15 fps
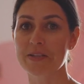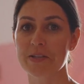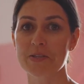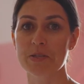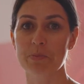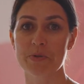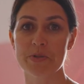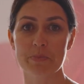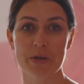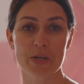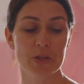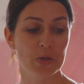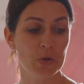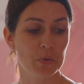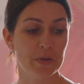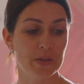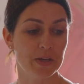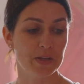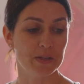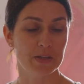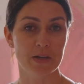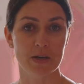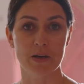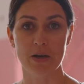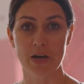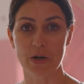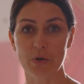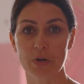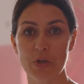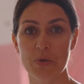customers might know that
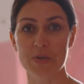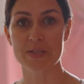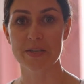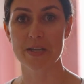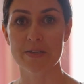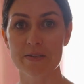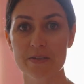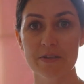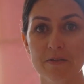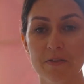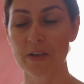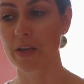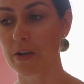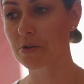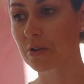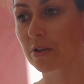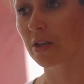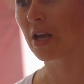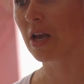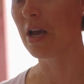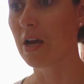our USDA certification